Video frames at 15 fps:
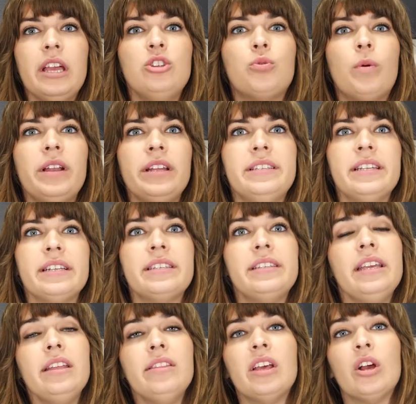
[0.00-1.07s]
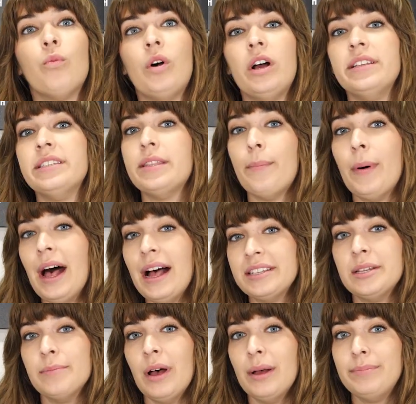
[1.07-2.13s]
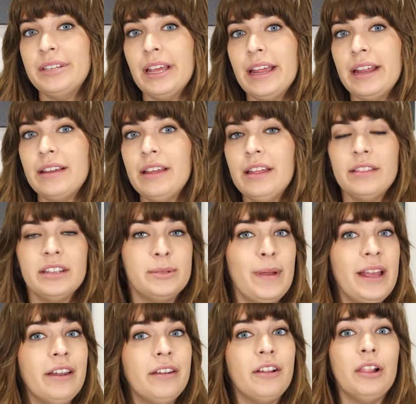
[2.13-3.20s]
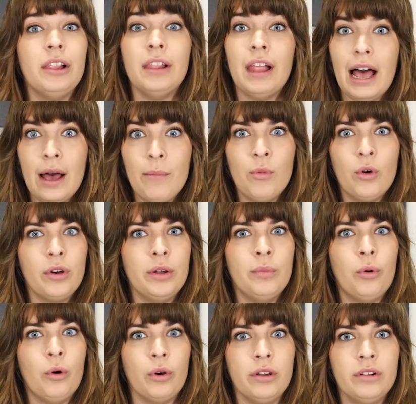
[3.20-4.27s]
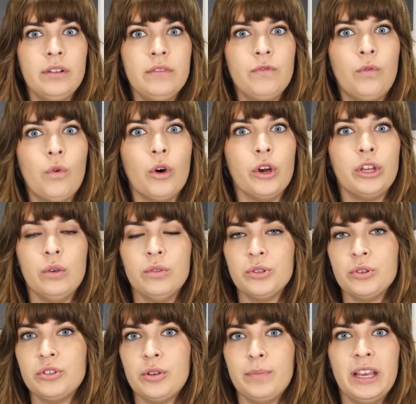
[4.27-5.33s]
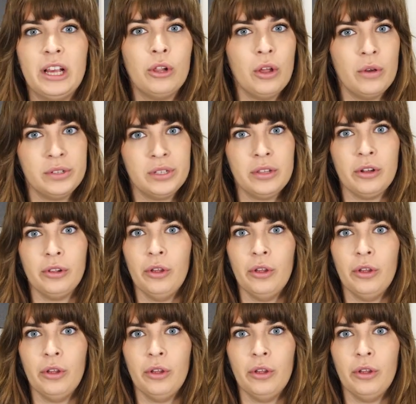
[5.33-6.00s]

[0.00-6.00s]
In 2016, there was the Possum update. This made it a lot more important for users to be close to their